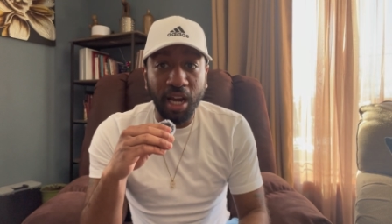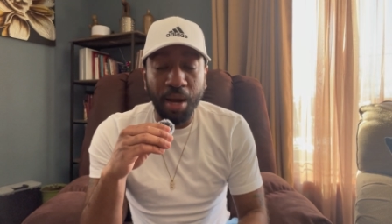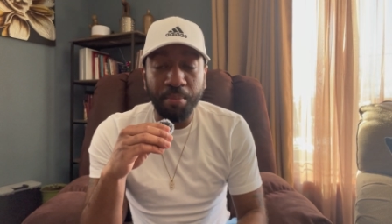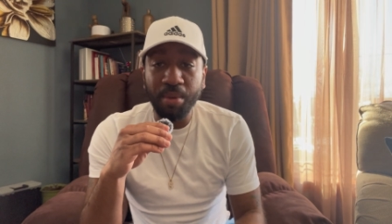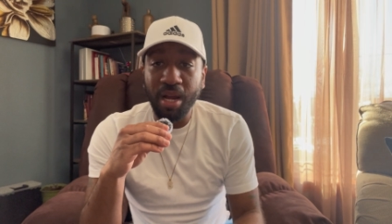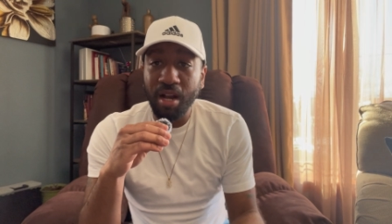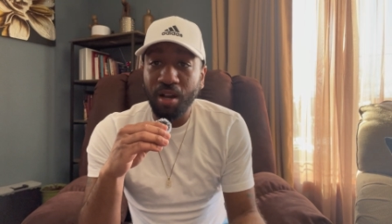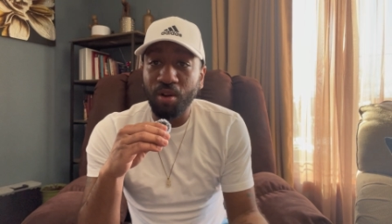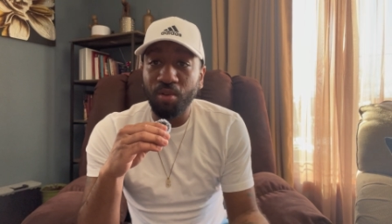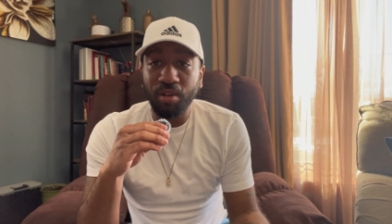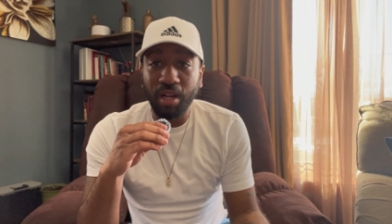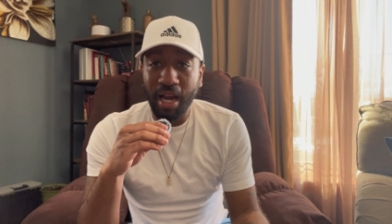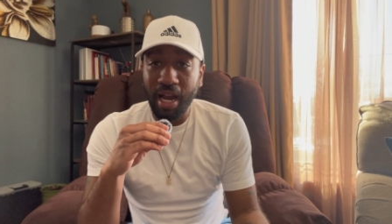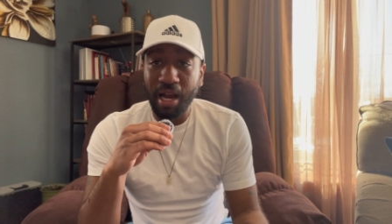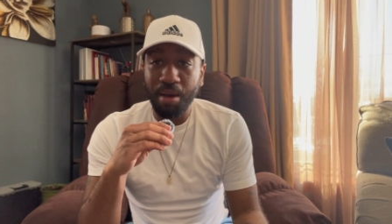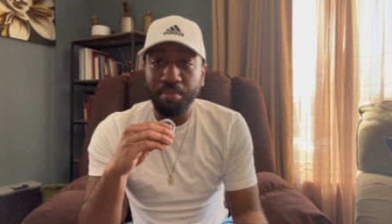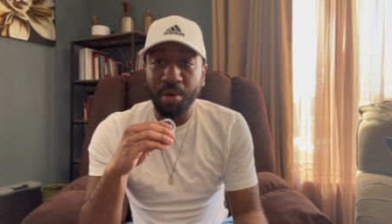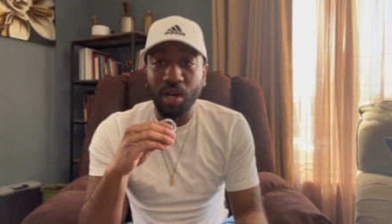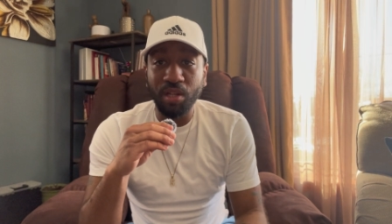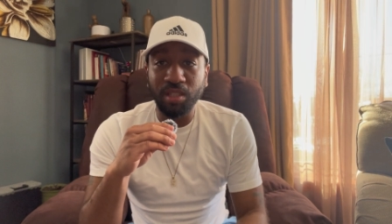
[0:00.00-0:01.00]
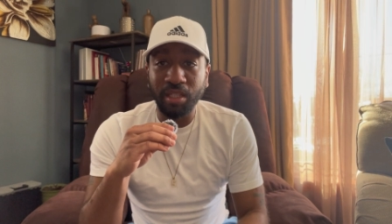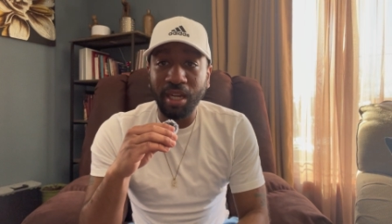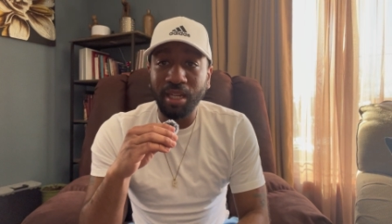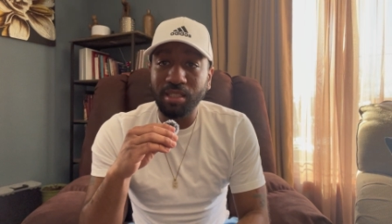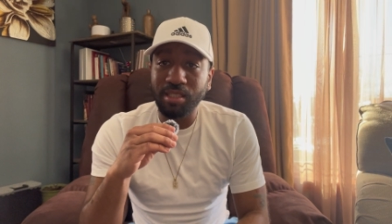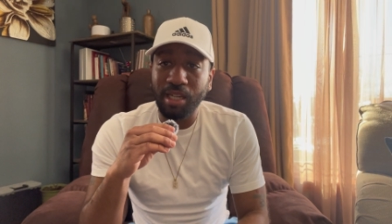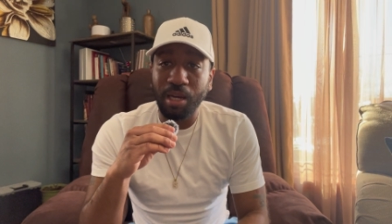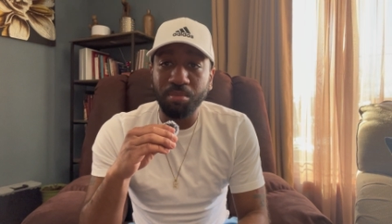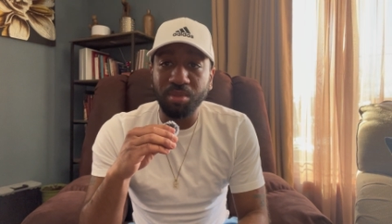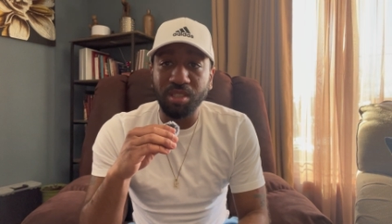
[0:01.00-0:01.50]
I'm not gonna lie about
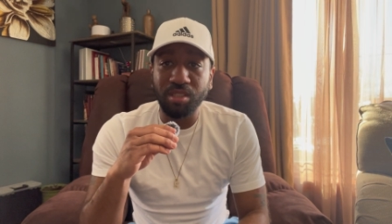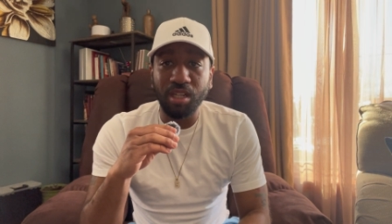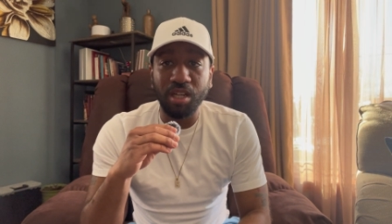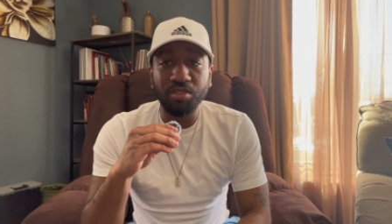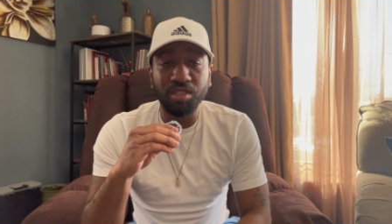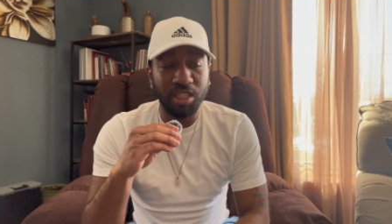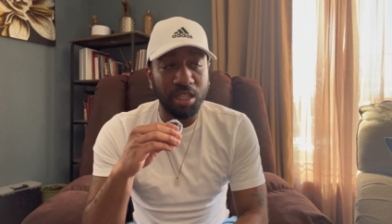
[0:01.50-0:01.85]
that type of stuff.